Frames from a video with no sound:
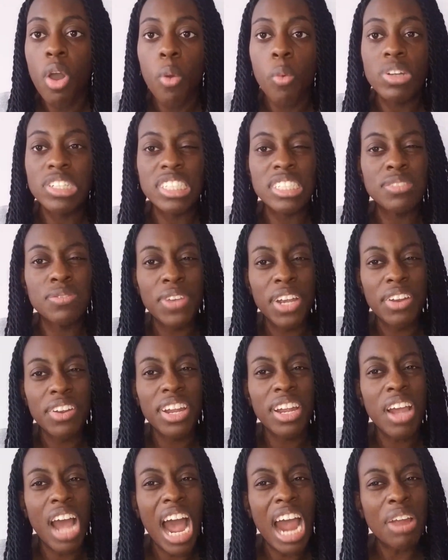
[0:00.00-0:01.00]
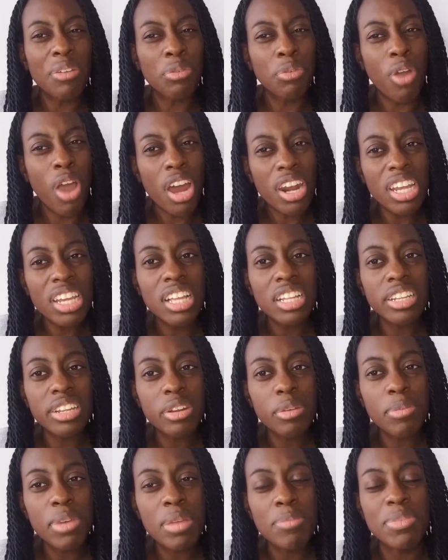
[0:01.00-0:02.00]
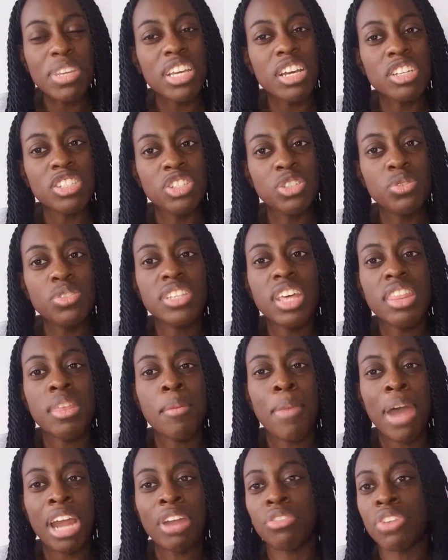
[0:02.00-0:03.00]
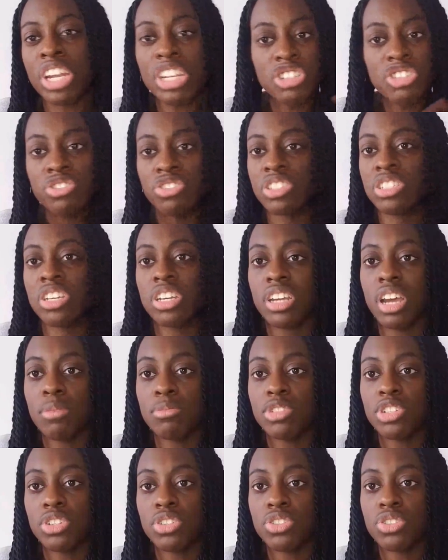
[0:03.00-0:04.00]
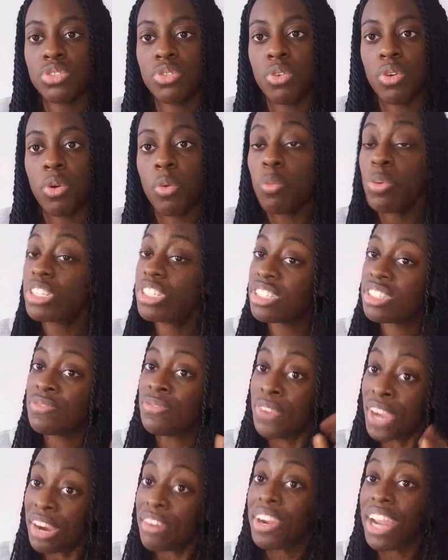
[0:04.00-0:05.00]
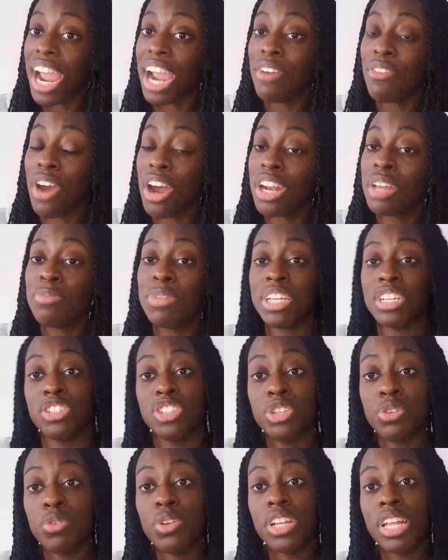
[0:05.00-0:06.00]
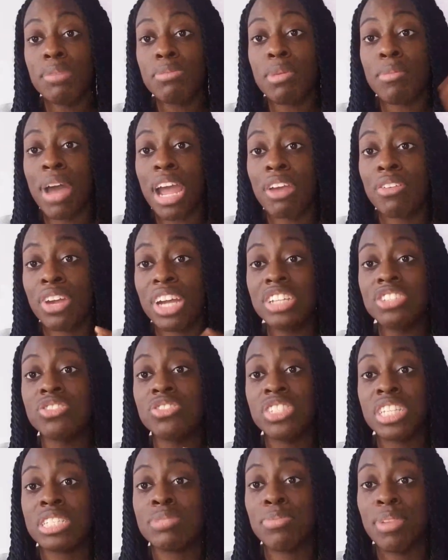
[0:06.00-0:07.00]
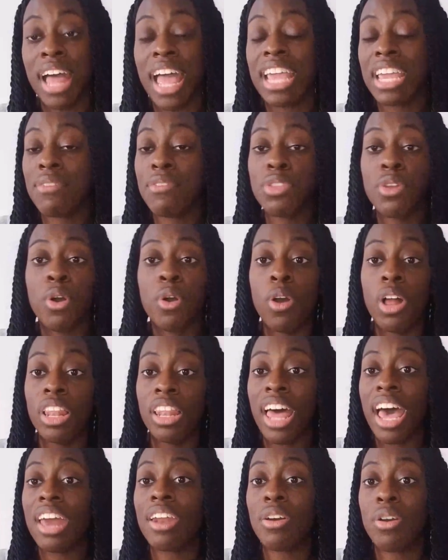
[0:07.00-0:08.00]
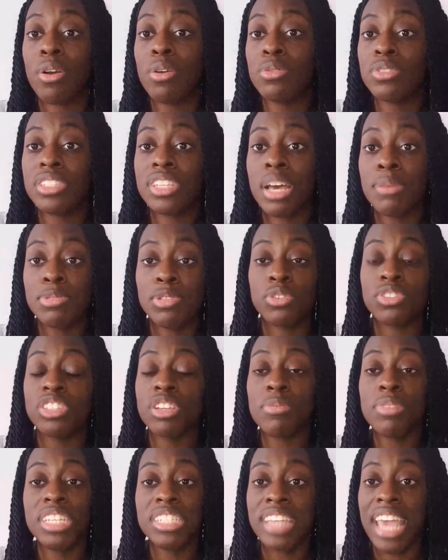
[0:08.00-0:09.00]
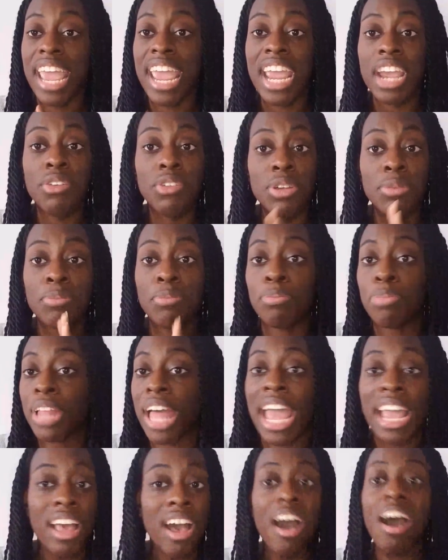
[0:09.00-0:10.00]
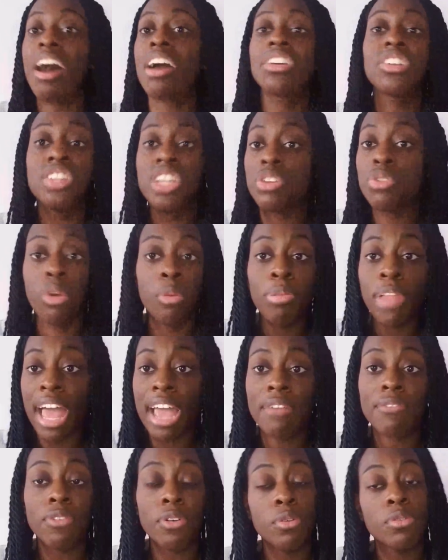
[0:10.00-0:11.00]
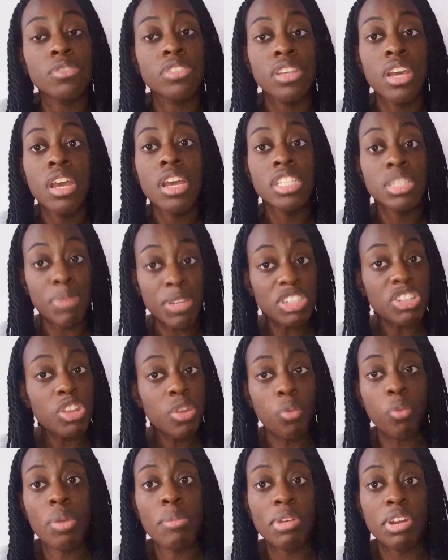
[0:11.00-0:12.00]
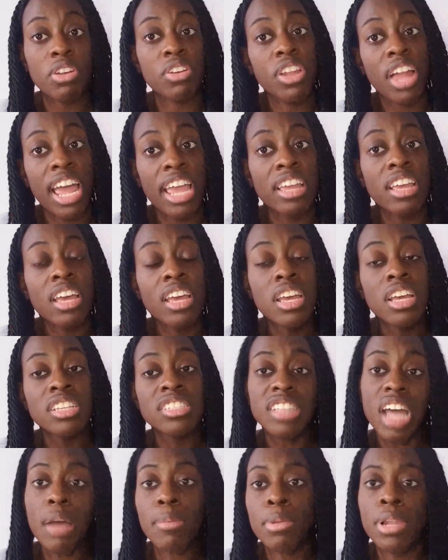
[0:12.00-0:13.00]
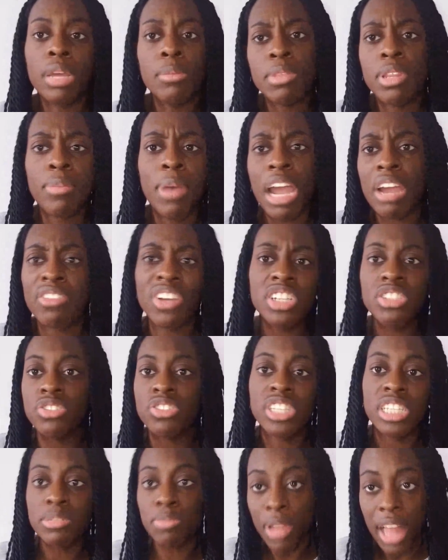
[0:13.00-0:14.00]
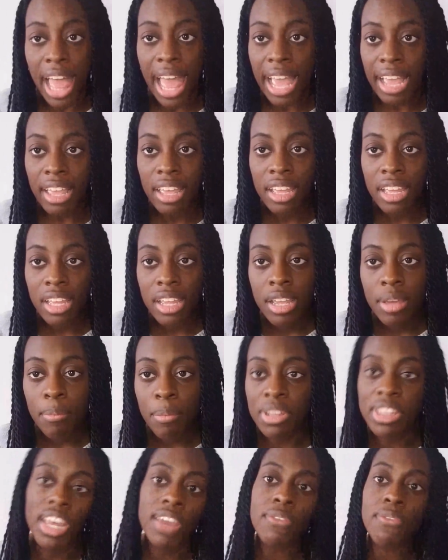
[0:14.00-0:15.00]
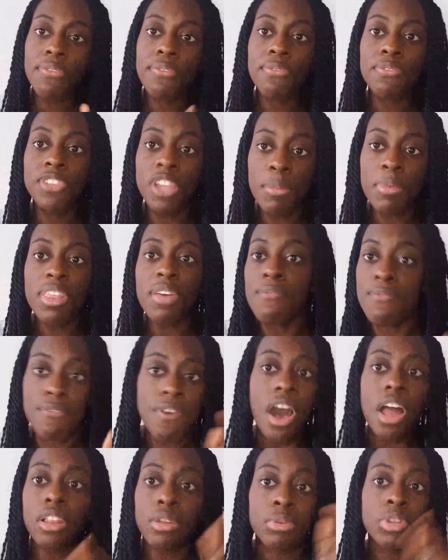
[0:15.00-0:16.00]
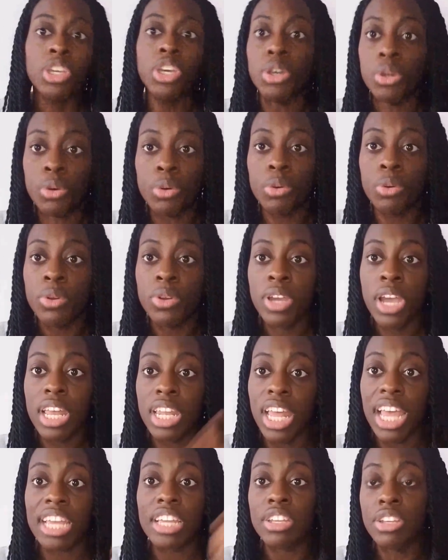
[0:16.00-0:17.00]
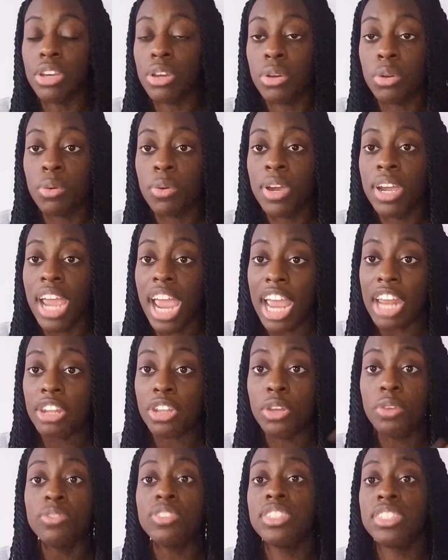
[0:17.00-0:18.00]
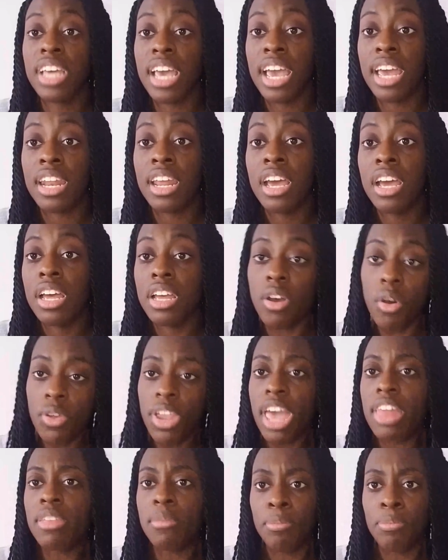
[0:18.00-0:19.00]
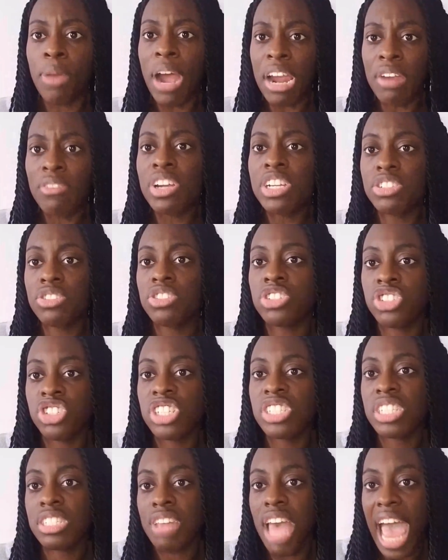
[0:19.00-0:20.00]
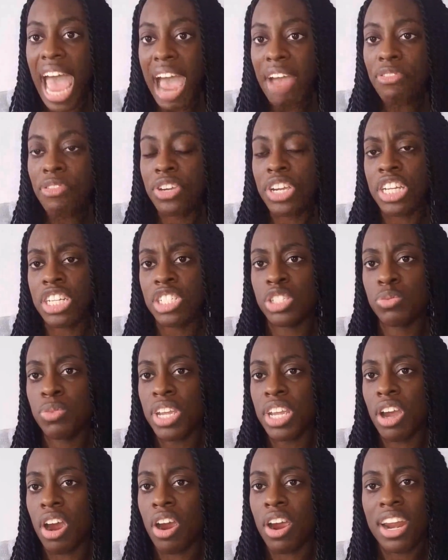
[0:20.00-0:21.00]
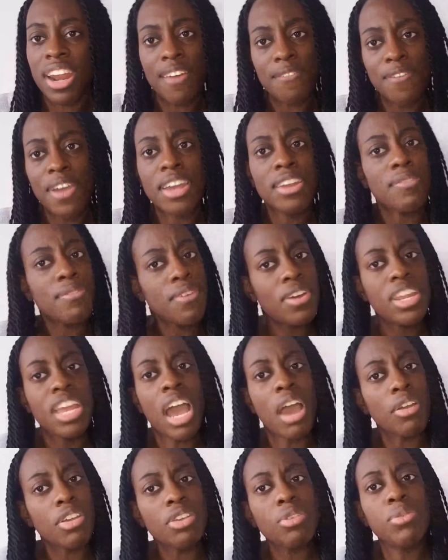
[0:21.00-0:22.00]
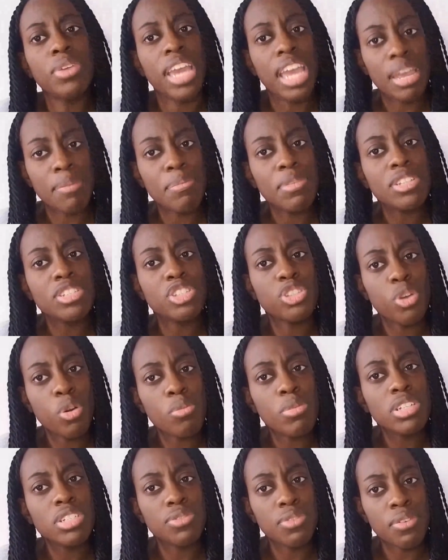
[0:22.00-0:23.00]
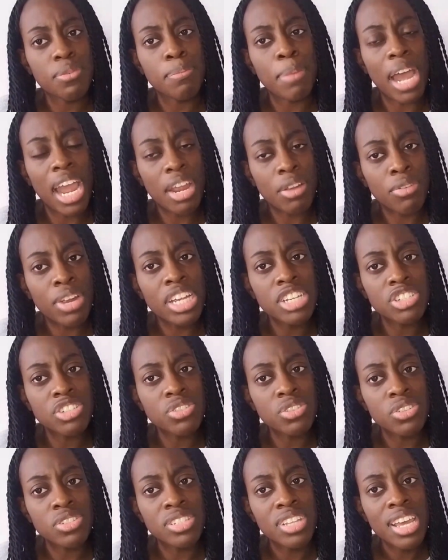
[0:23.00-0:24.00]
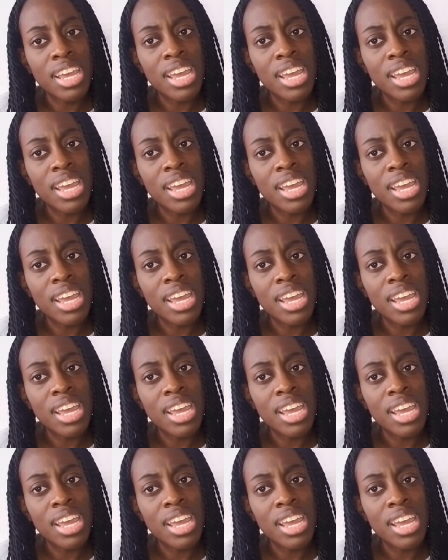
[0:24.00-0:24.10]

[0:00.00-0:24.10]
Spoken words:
which is very ironic a little bit, because you said the biracials could come to your school, which is very ironic because you claim the biracials as black, even though a lot of hoteps or some of these angry black Negro black folks, especially the women, are like, stop claiming the biracials as black. But some of them follow you and like you, and you've said, oh yeah, the biracials are just as African as we are. And I find it funny, how are you caping so much for biracials?